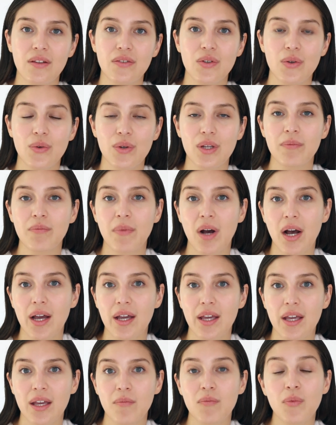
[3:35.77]
during
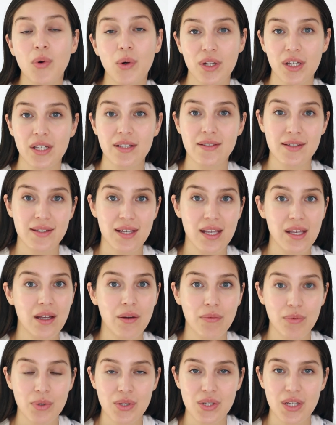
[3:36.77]
my morning
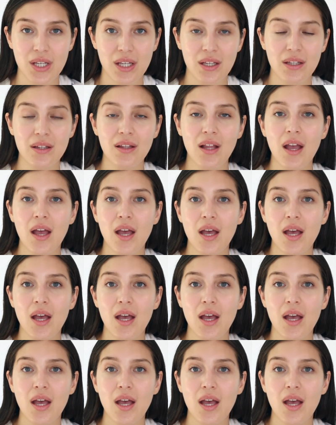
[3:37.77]
skincare routine